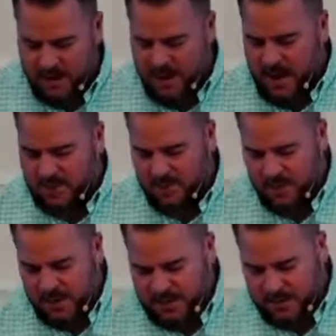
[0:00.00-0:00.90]
And for
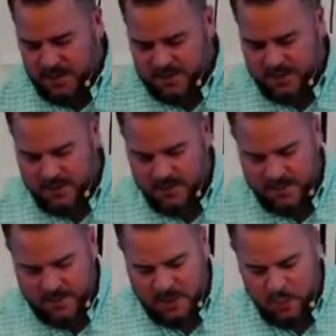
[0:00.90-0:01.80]
this reason,
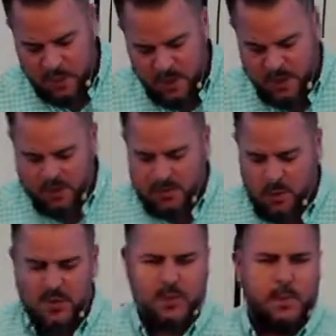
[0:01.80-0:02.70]
we are
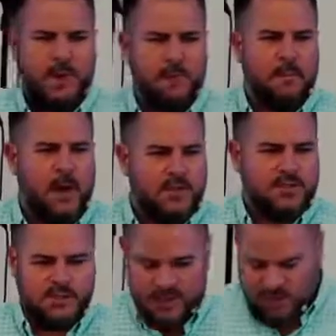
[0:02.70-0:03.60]
exhorted to pay
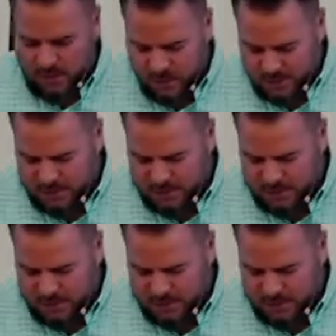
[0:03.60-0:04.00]
much closer